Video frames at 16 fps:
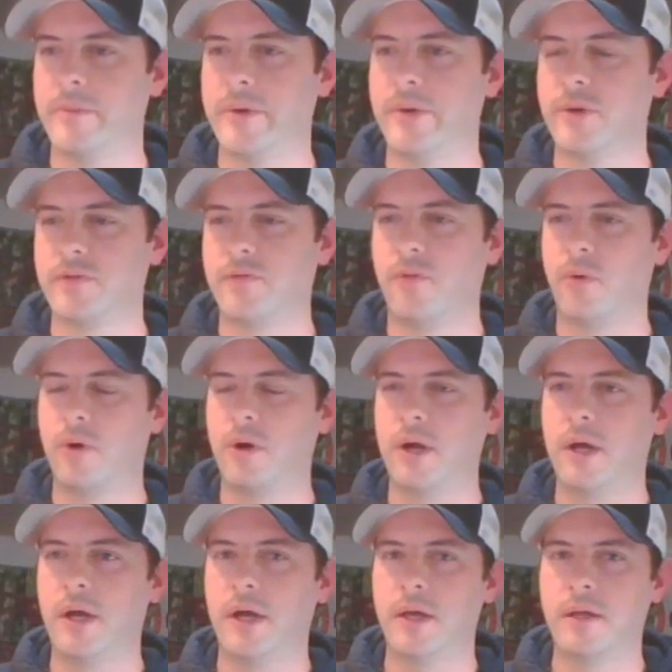It was
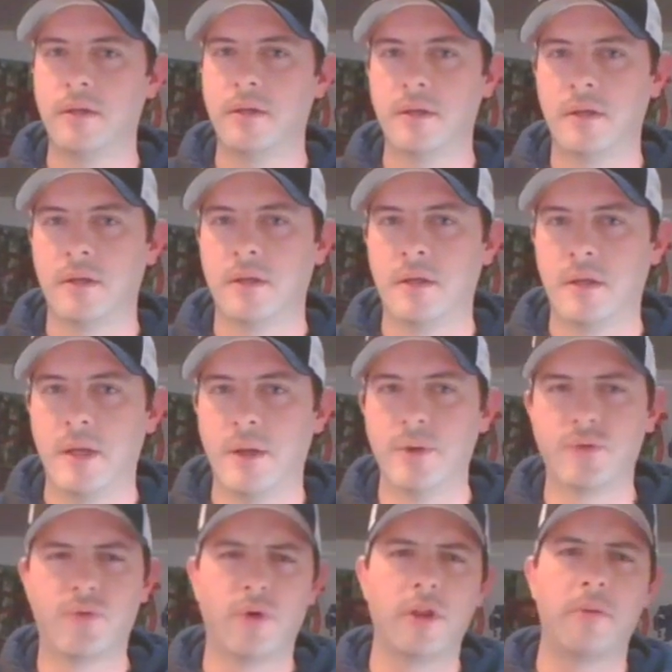for
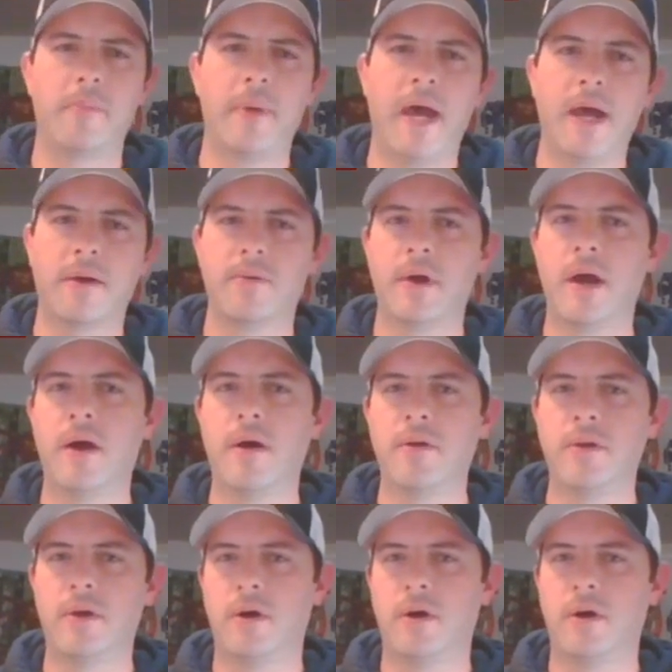the background